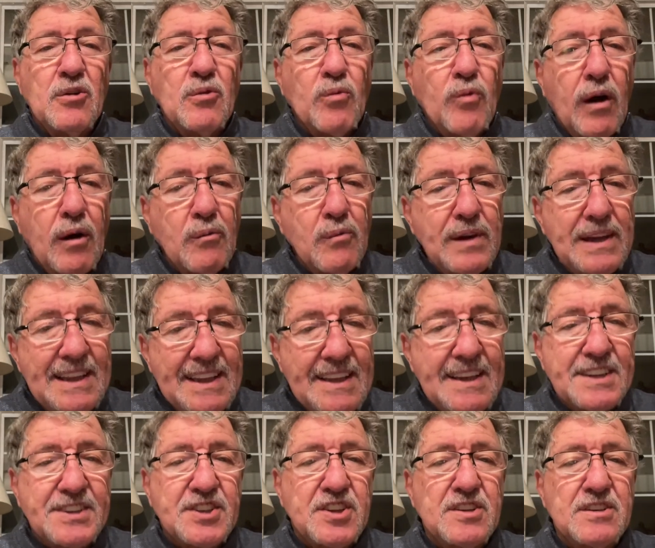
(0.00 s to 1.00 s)
what we
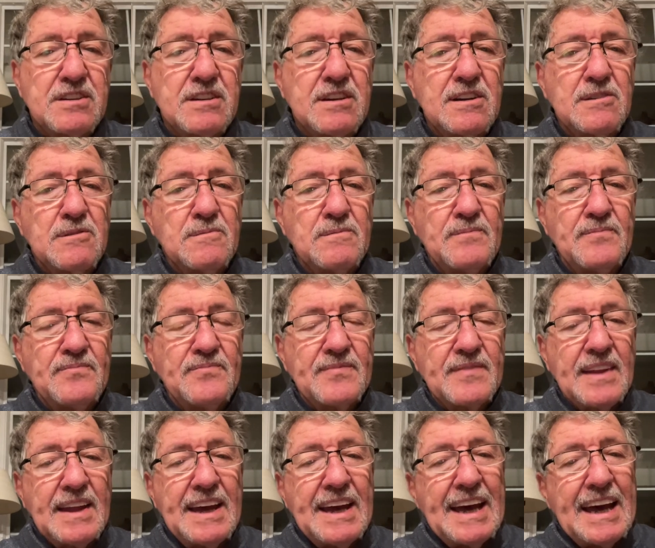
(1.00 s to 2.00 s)
listen to
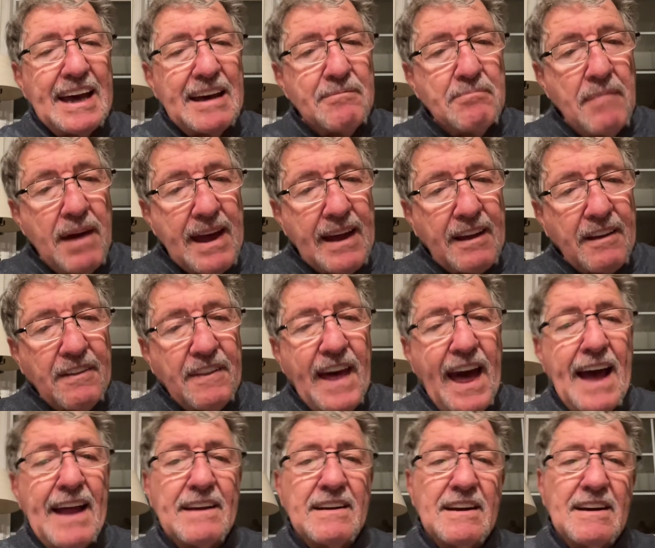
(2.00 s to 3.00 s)
and make
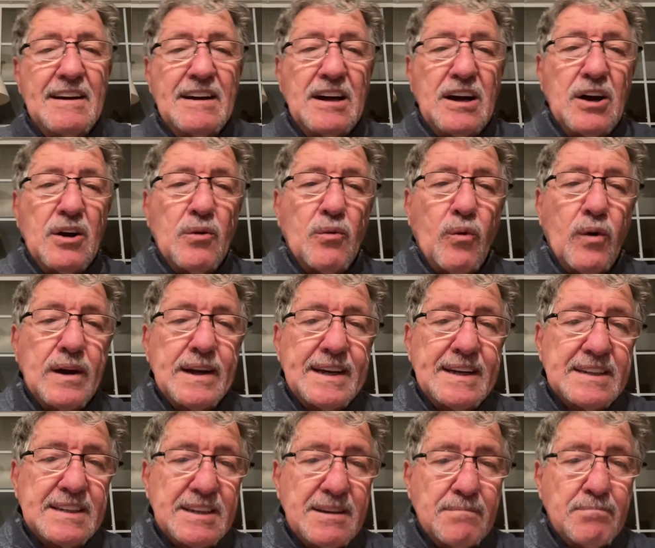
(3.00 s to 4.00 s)
that what
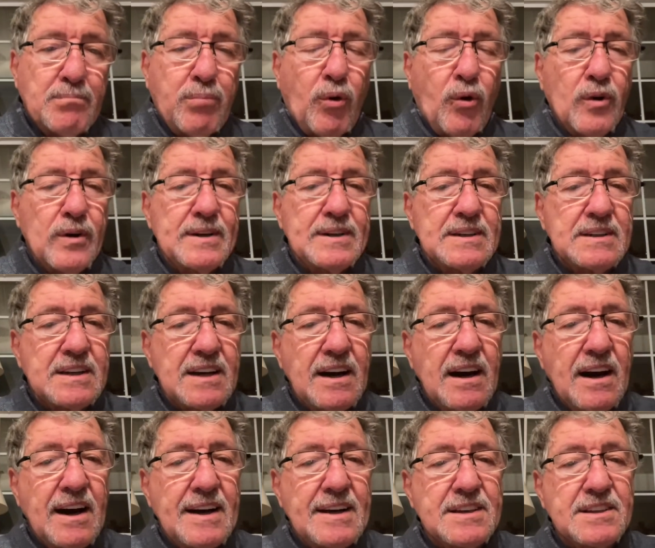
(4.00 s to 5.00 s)
is important to
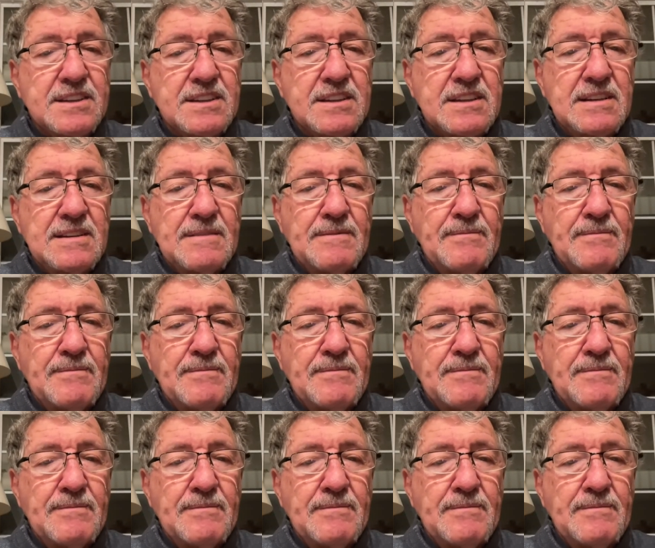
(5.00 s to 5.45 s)
us.